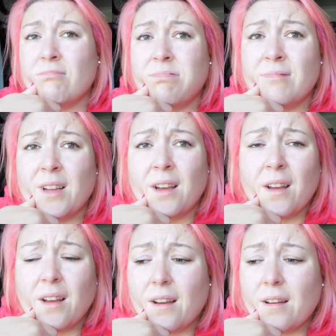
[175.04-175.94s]

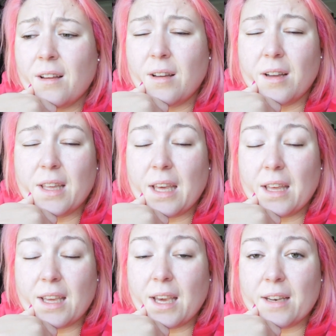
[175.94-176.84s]
I'm
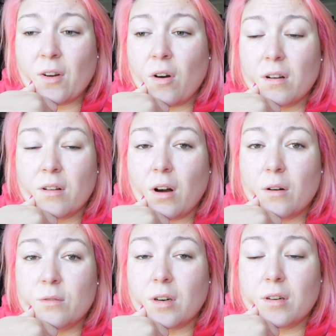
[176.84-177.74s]
getting hot and
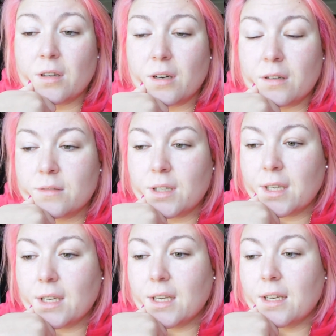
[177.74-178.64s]
cold hot and cold
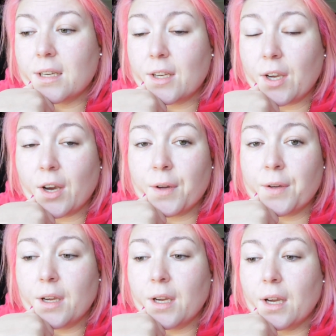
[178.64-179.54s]
I'm gonna go
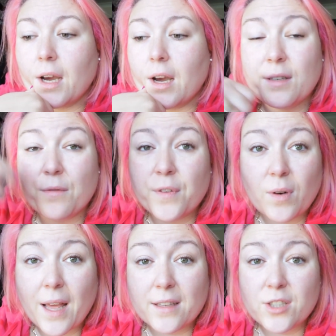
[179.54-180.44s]
I didn't feel
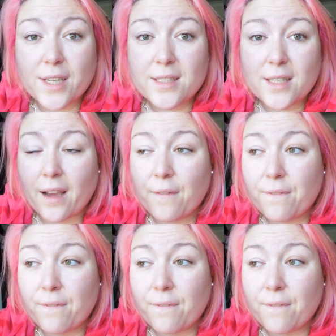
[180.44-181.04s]
like this yesterday I